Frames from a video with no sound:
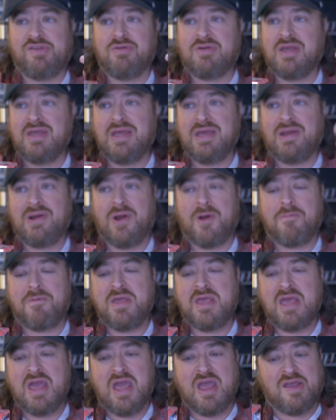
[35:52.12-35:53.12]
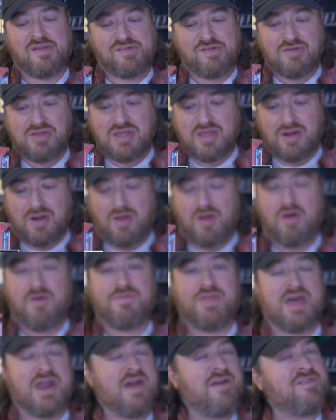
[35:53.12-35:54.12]
You can get RPAs. You can get all
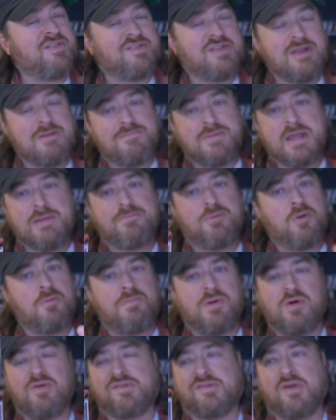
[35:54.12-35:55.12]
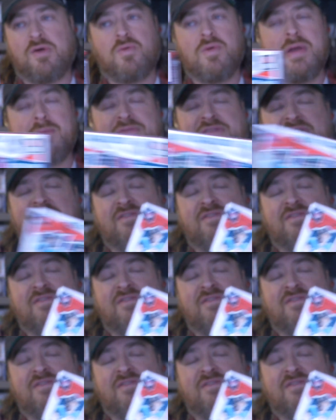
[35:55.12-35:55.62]
that. I've seen people post their rips.